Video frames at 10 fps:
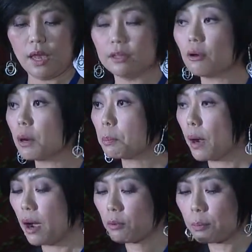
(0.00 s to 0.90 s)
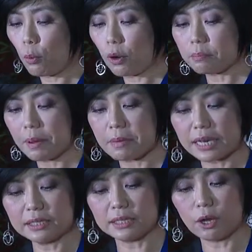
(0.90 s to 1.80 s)
Now, a report by
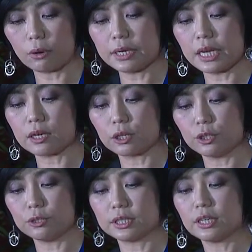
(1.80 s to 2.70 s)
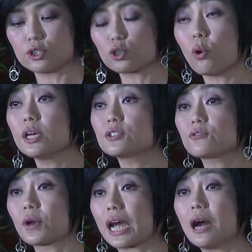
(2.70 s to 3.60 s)
McKinsey already concludes that a choice
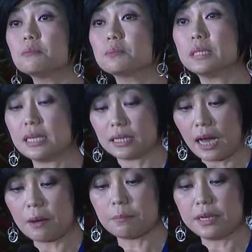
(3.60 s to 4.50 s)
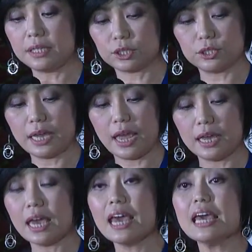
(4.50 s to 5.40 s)
for company, companies
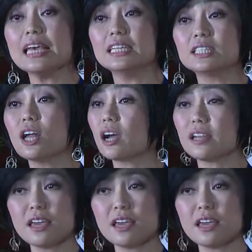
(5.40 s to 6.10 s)
today is not